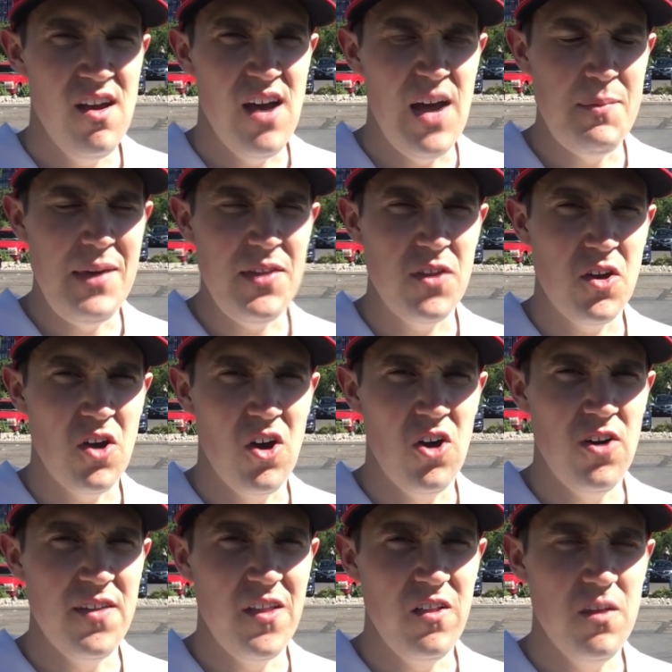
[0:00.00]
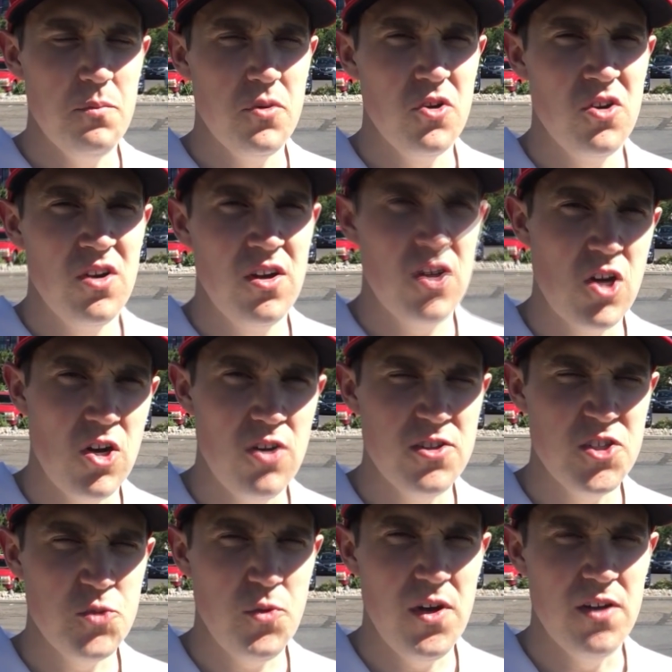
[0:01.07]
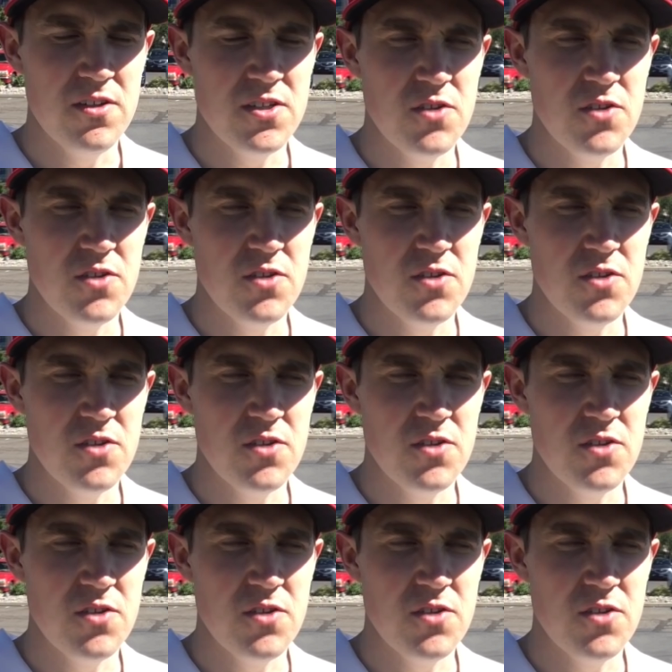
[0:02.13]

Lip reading: I make the call, and the limper calls as well.